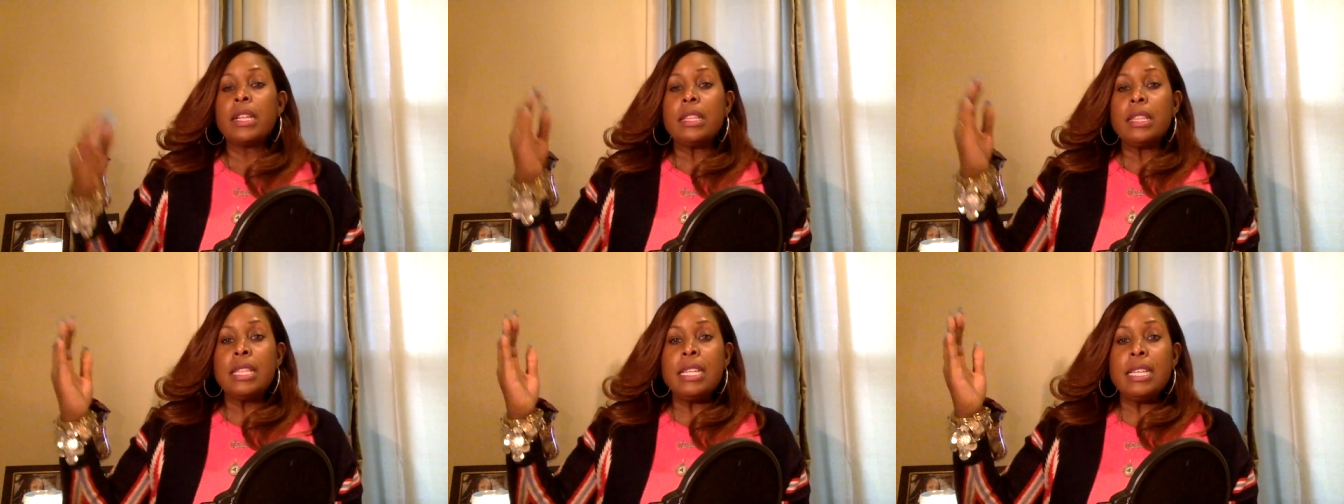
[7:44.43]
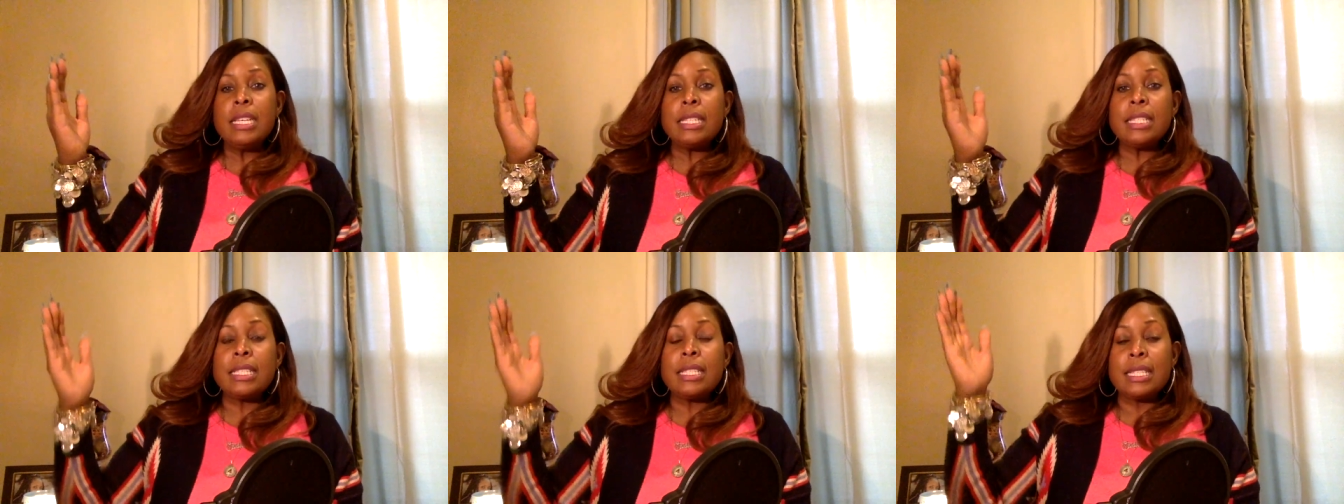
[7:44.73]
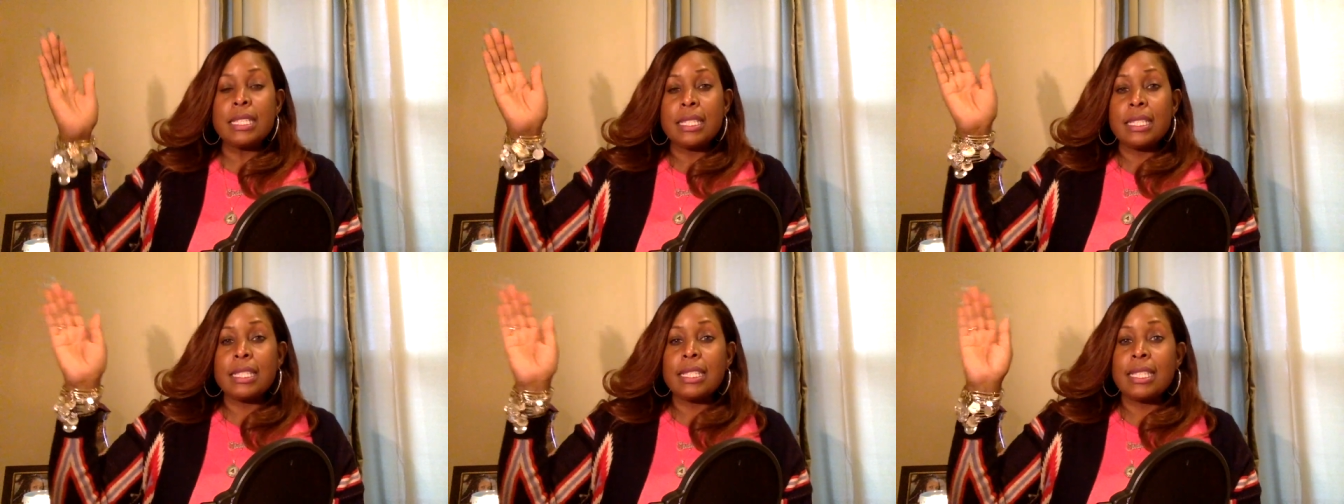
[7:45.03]
This
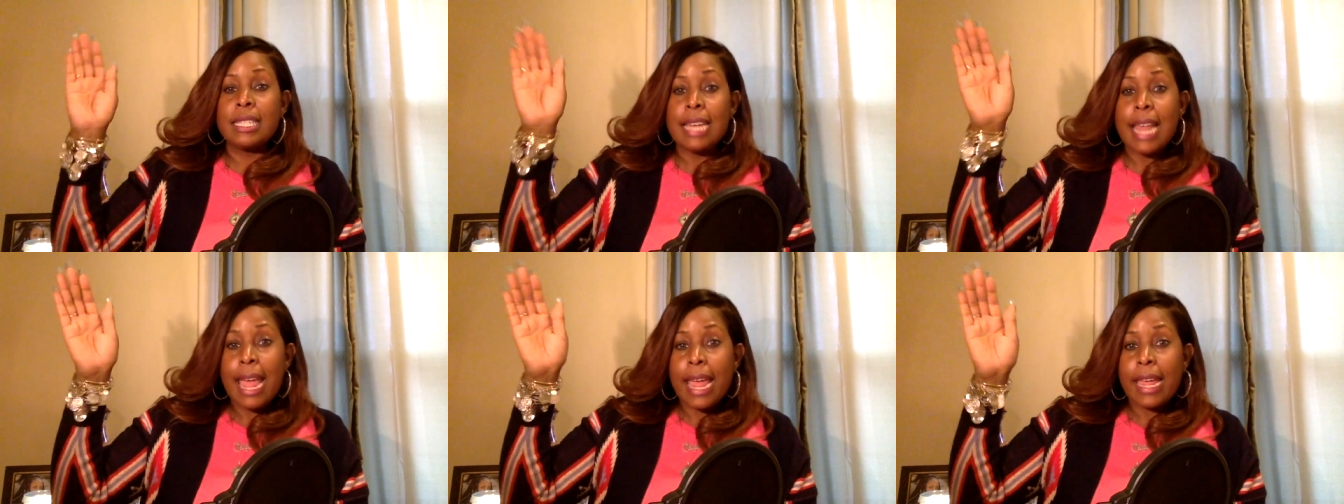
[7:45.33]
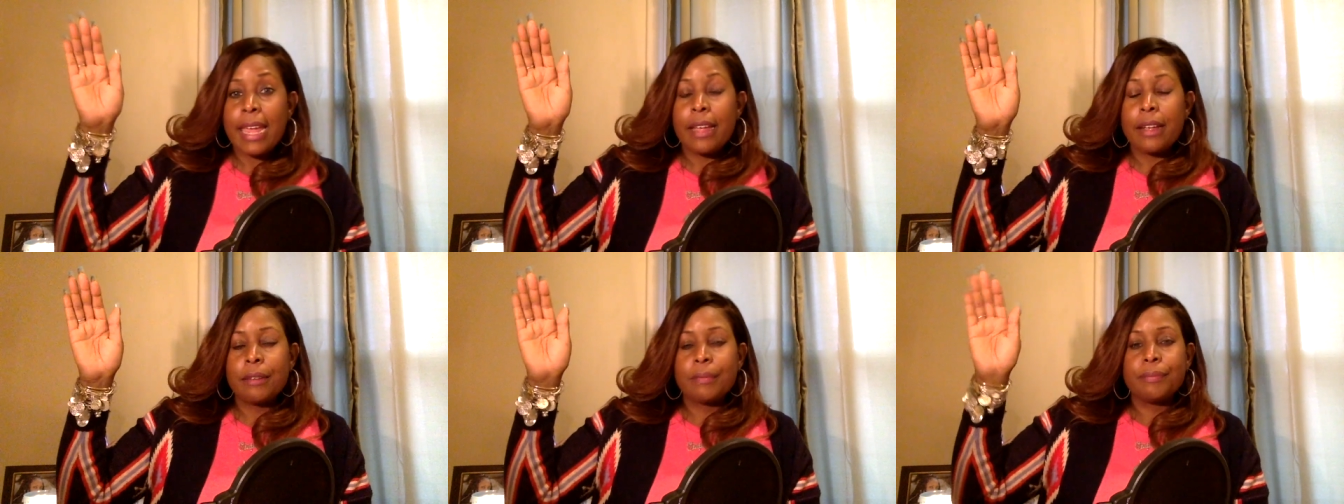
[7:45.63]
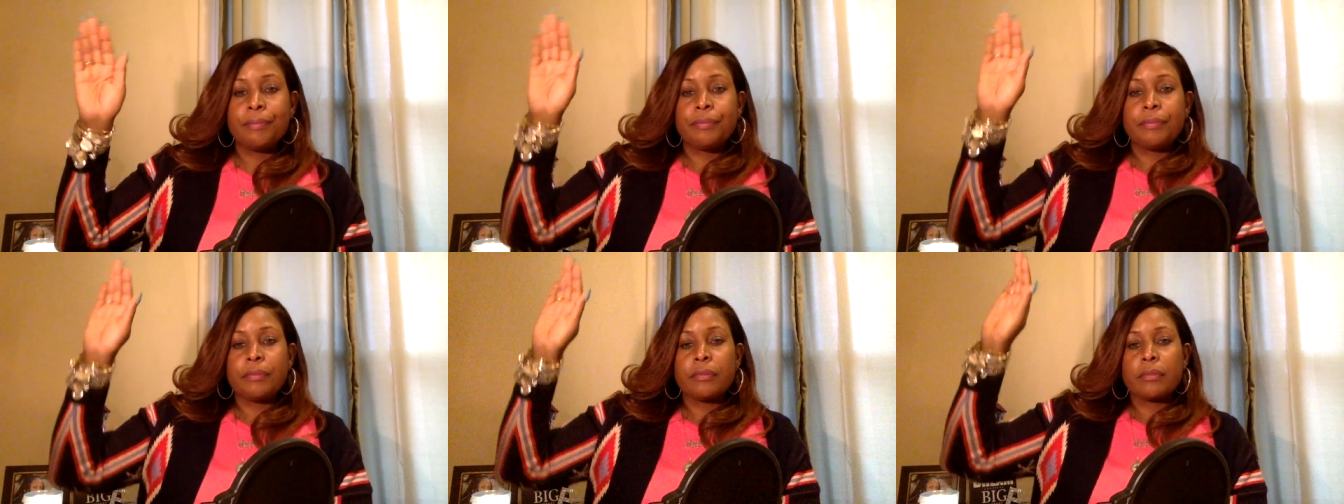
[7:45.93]
snake
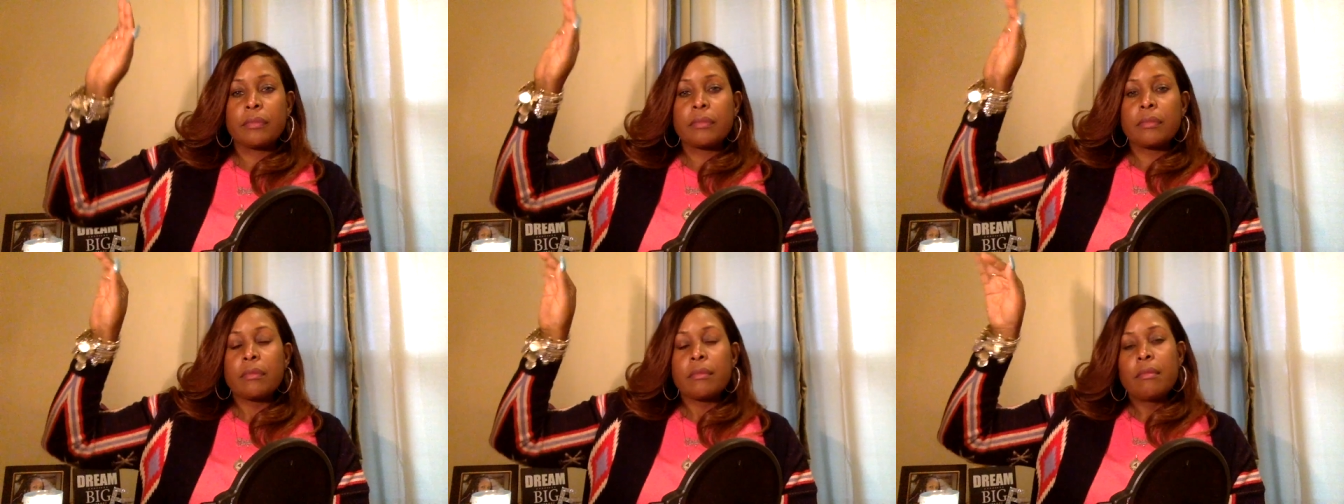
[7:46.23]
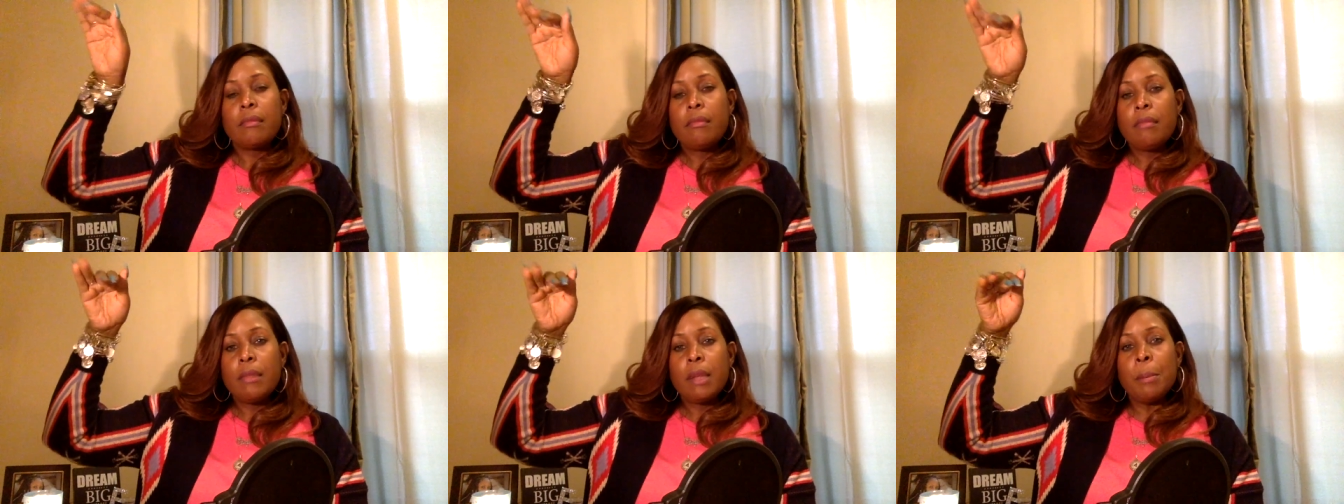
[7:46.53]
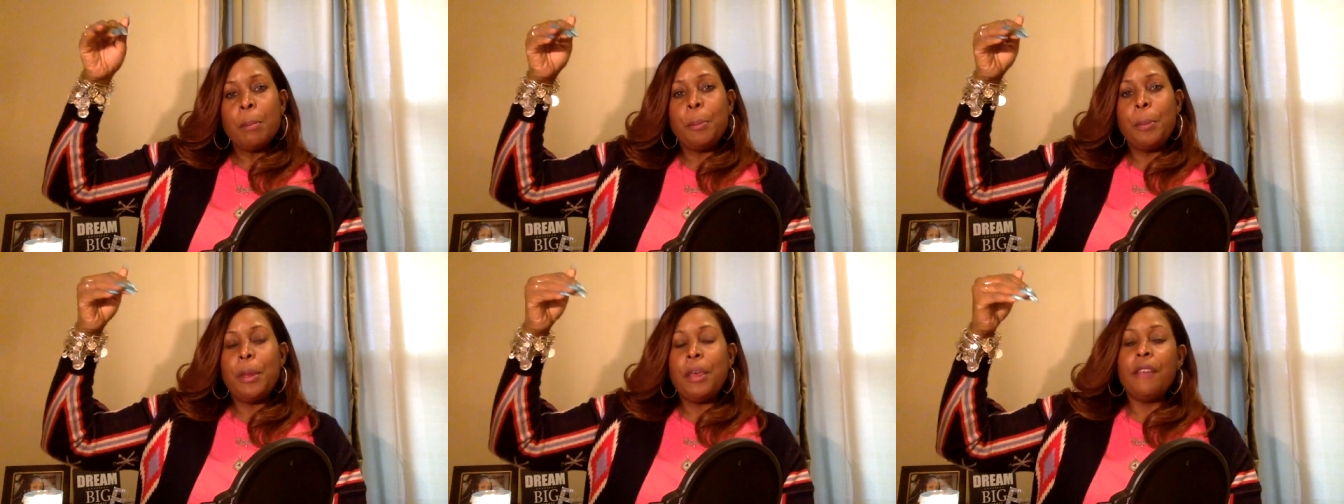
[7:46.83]

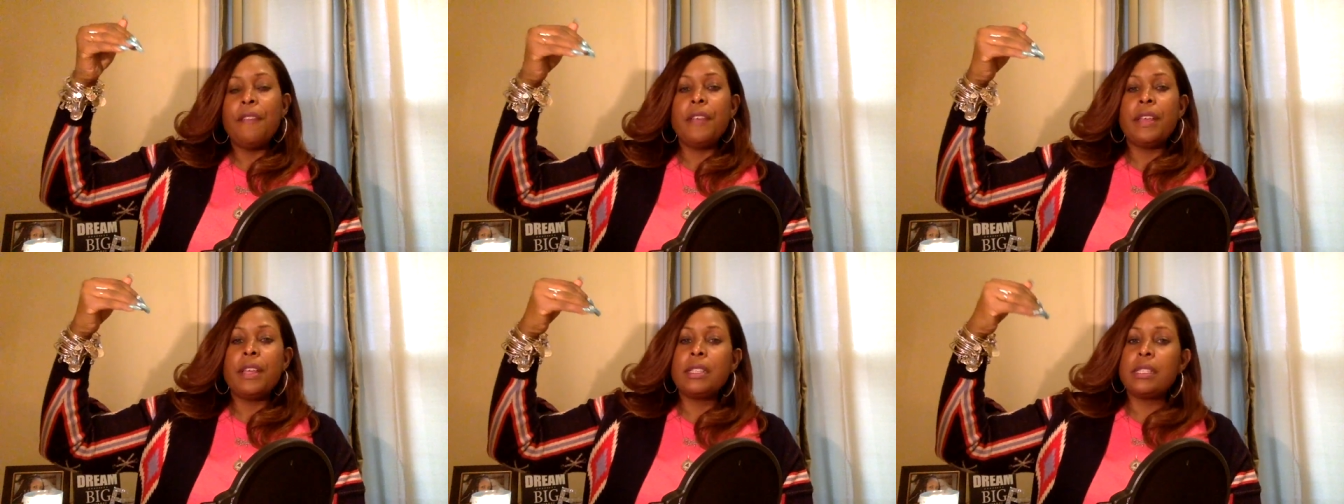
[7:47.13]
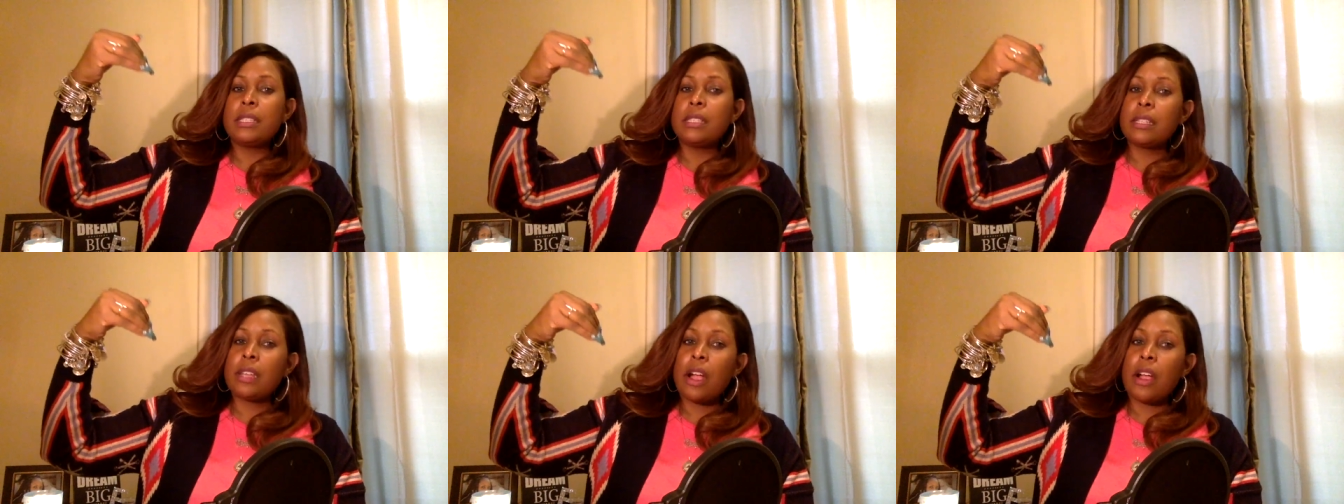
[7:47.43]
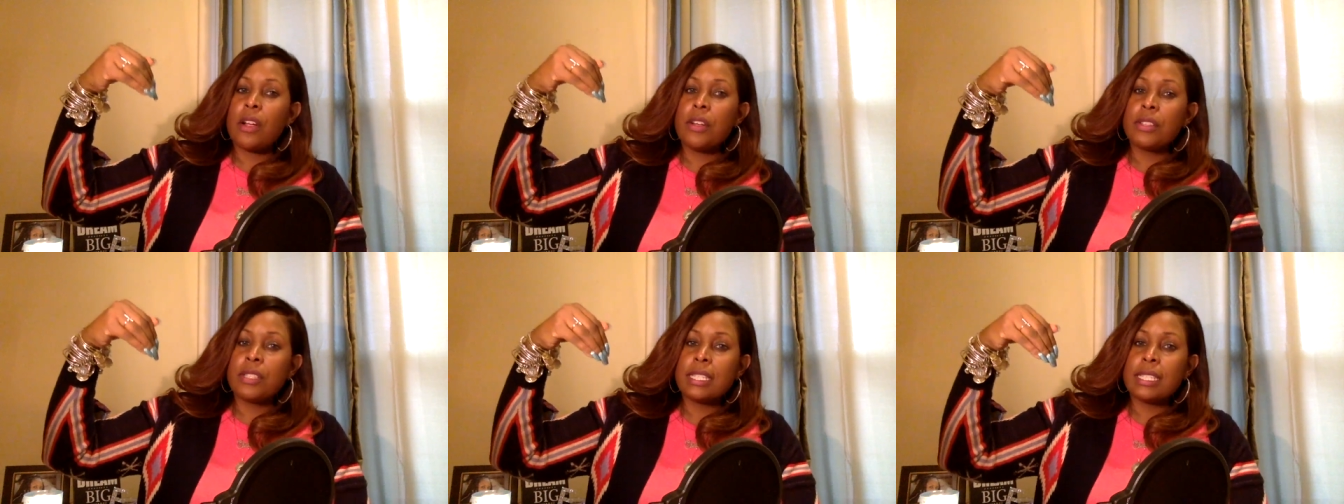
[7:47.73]
pivots,
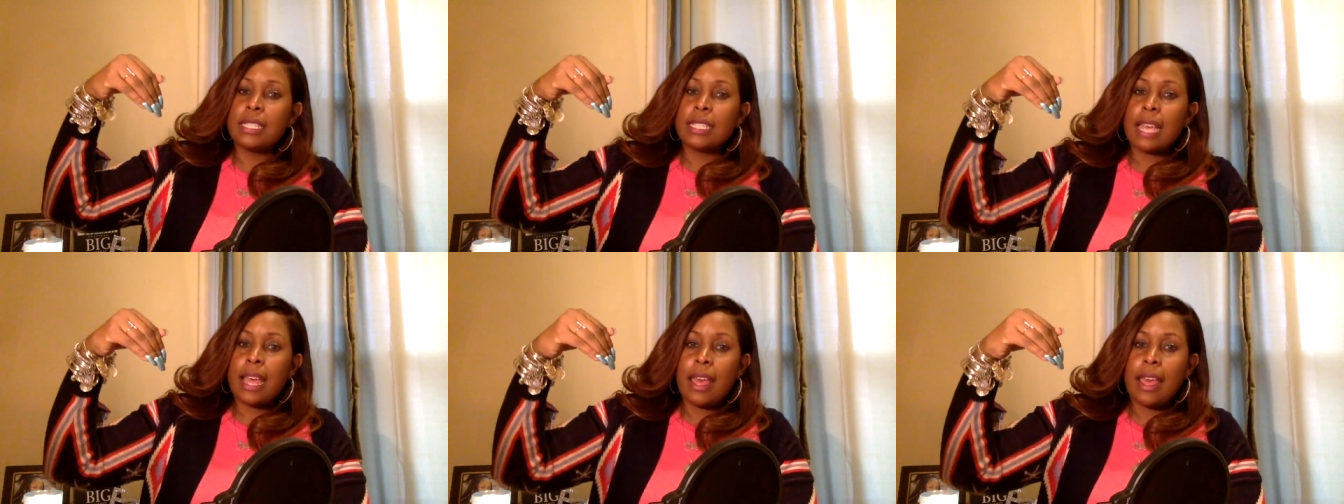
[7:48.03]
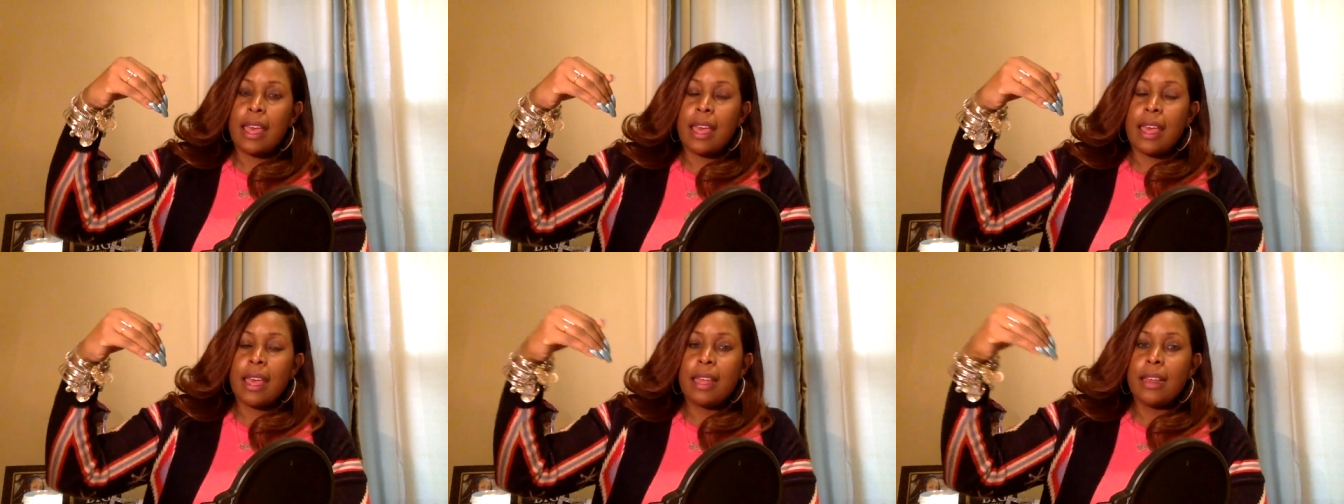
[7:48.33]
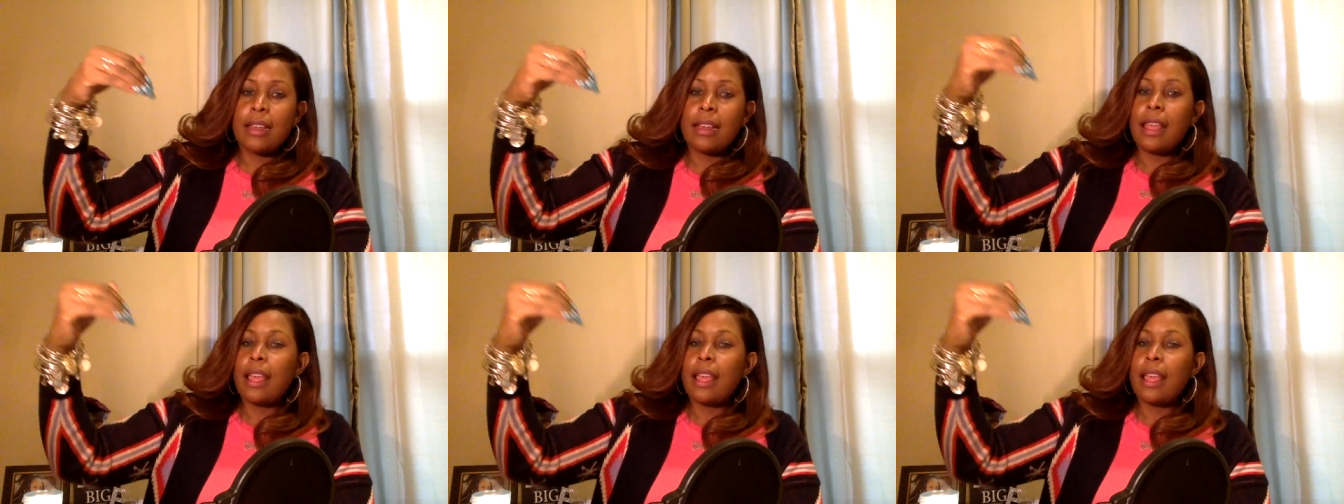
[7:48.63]
turns its head,